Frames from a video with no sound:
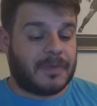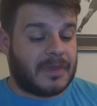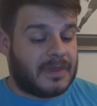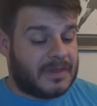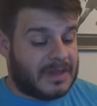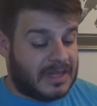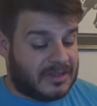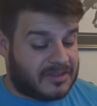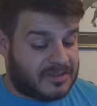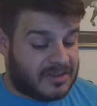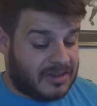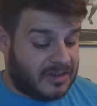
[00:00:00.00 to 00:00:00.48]

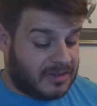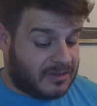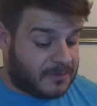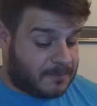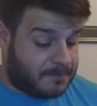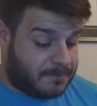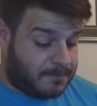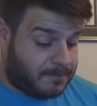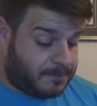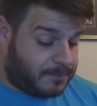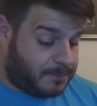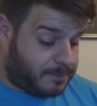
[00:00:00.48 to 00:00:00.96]
That's
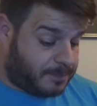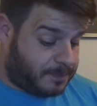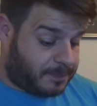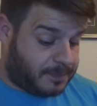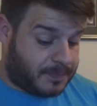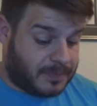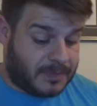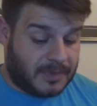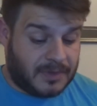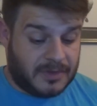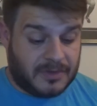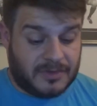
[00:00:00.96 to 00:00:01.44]
good.
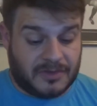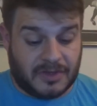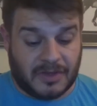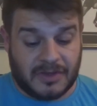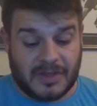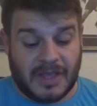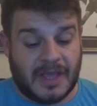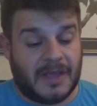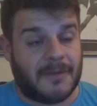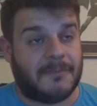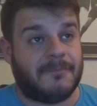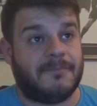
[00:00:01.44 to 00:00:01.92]
So
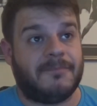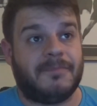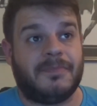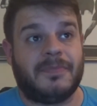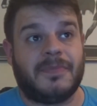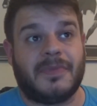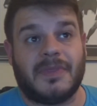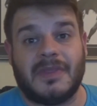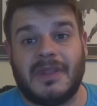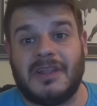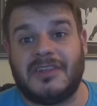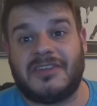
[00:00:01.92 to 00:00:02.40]
yeah,
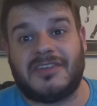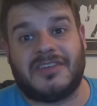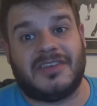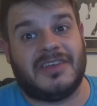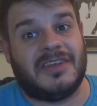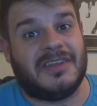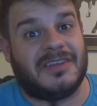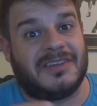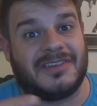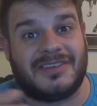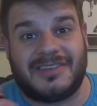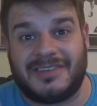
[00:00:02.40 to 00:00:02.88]
that's
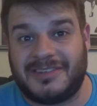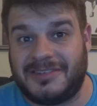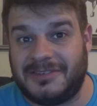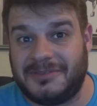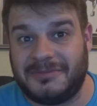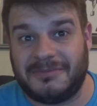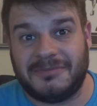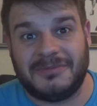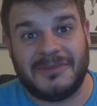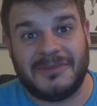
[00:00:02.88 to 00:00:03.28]
just